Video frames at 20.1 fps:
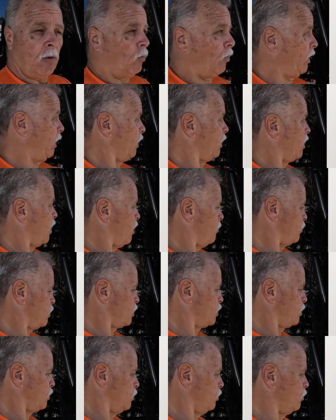when it
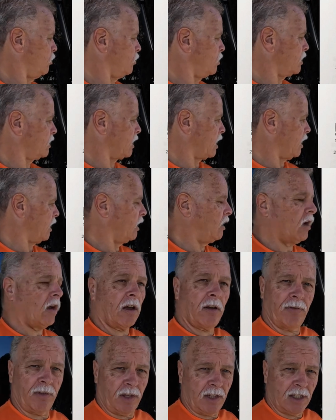comes to setting
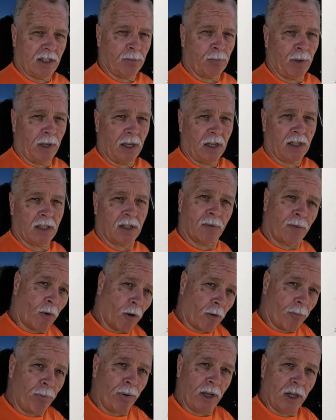of these pins
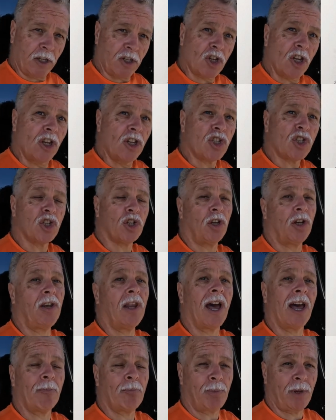for pitch should
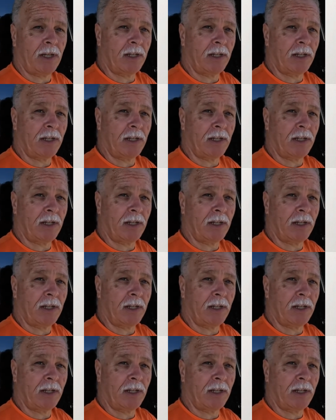not